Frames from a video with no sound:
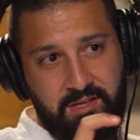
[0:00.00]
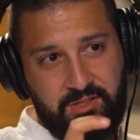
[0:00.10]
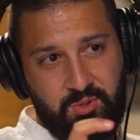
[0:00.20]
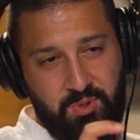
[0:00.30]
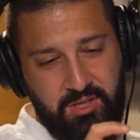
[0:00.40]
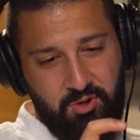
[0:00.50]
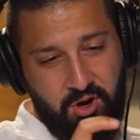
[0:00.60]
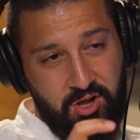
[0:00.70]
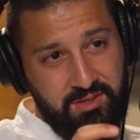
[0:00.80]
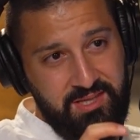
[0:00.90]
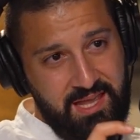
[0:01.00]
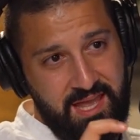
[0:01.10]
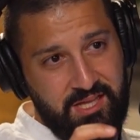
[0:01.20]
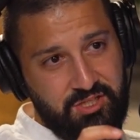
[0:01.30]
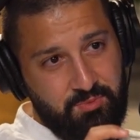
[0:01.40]
Yeah. So when you're on
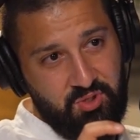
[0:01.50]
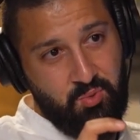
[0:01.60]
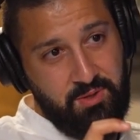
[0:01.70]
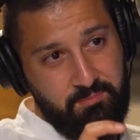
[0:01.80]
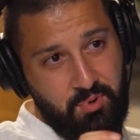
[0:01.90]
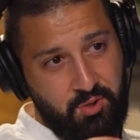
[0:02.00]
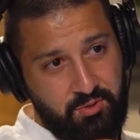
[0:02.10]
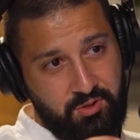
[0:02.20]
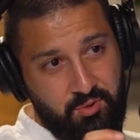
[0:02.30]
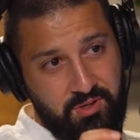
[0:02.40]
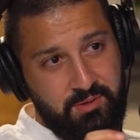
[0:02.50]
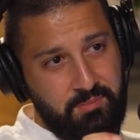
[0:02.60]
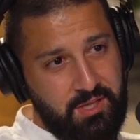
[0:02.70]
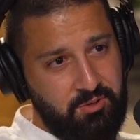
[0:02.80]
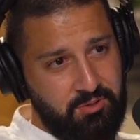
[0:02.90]
the edge between both, you're
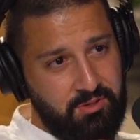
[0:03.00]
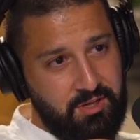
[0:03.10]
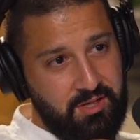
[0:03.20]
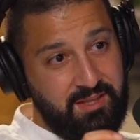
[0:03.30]
in the middle.